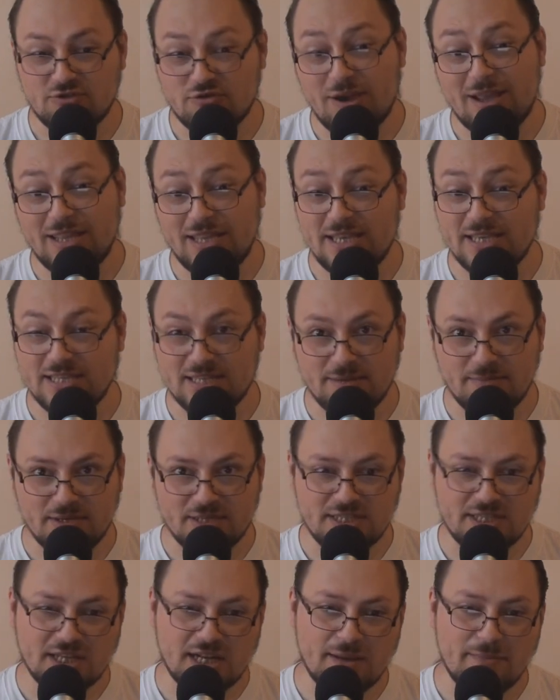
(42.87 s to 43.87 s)
Trannyism
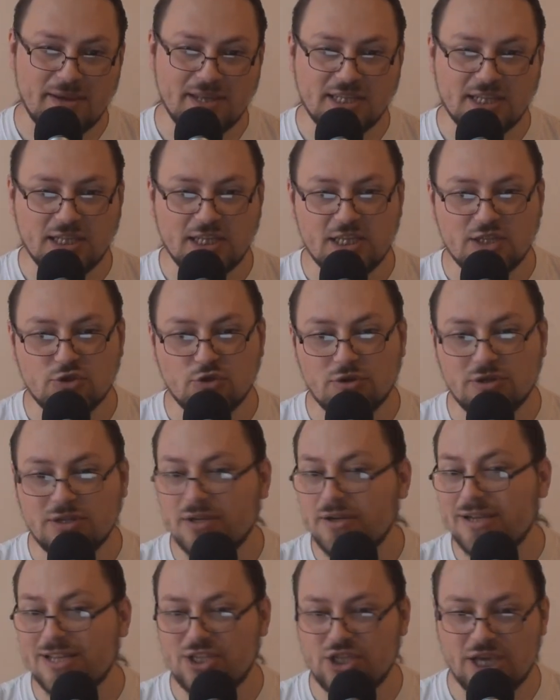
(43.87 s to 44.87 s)
is still a mental
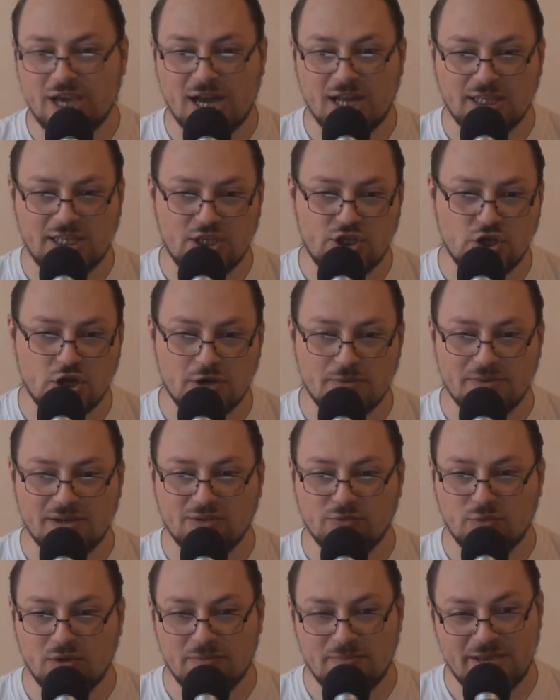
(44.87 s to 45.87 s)
disorder. A jihadi
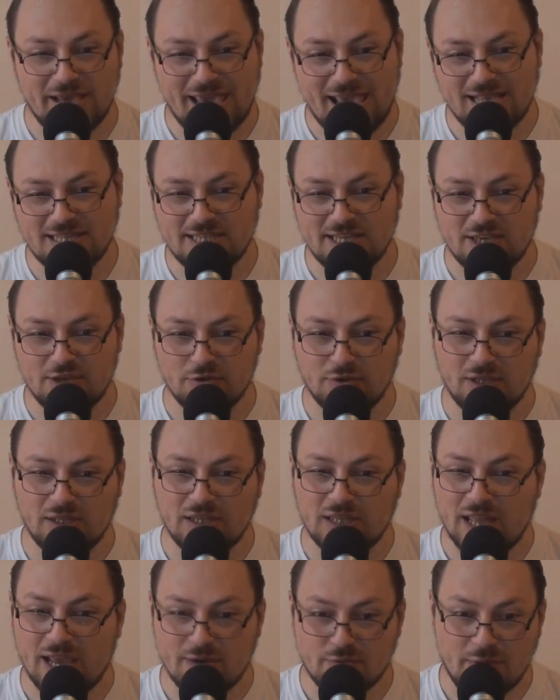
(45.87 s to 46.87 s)
German will be
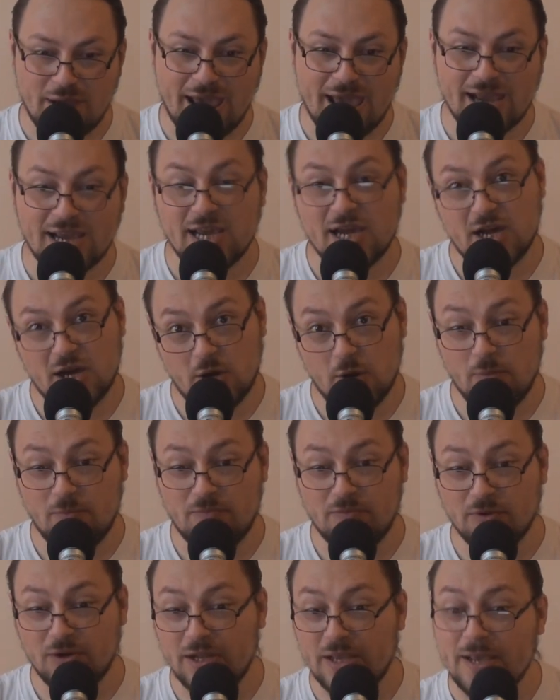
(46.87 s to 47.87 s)
executed in Iraq,
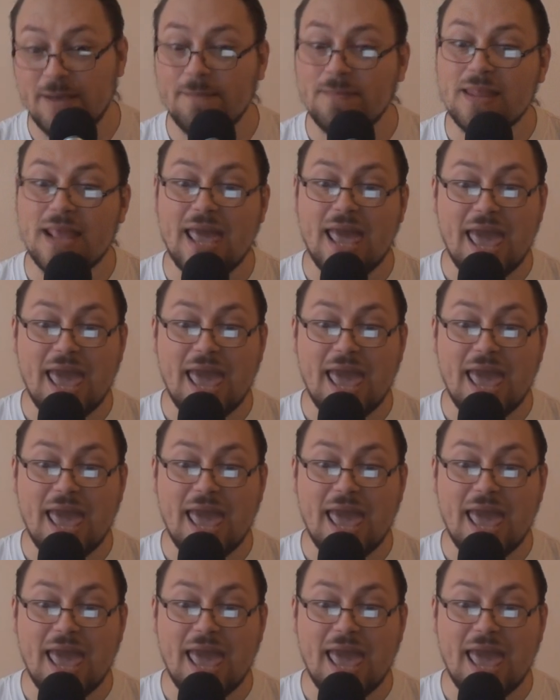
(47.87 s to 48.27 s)
hopefully.